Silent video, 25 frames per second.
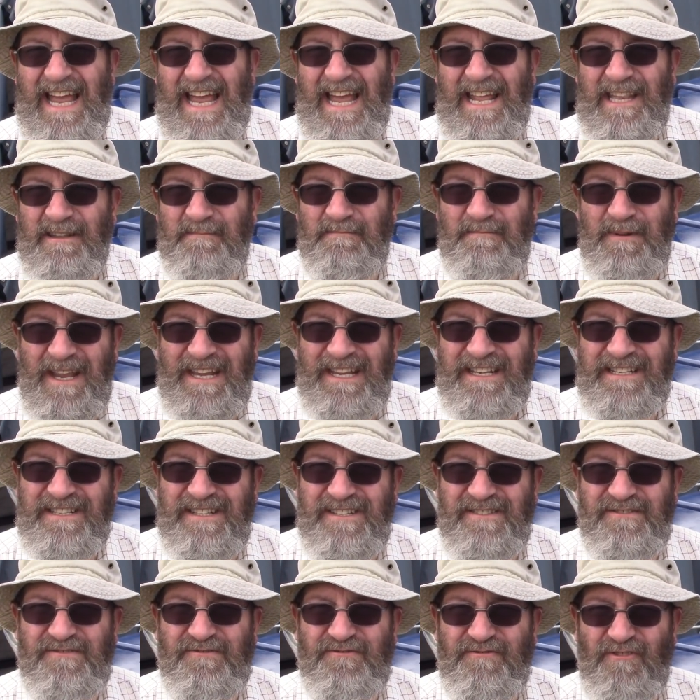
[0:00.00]
and the
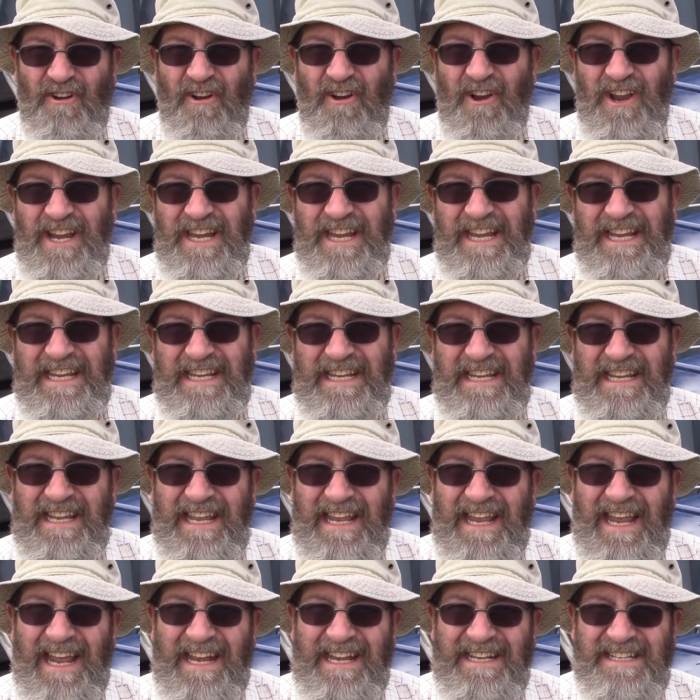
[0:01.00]
paint is
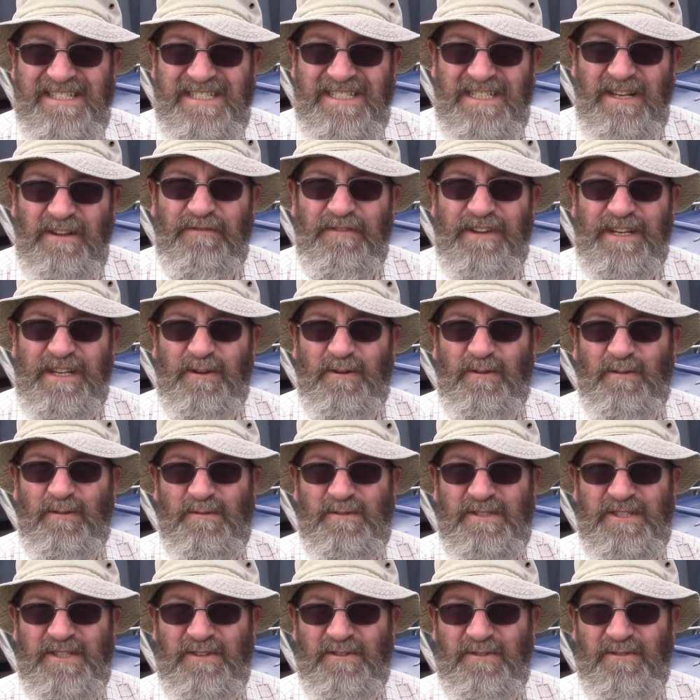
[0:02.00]
drying, and it's
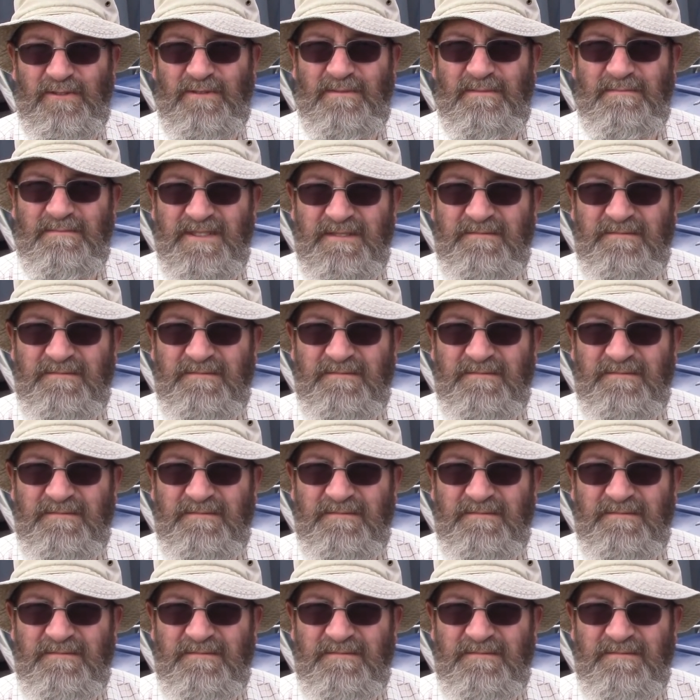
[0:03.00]
difficult to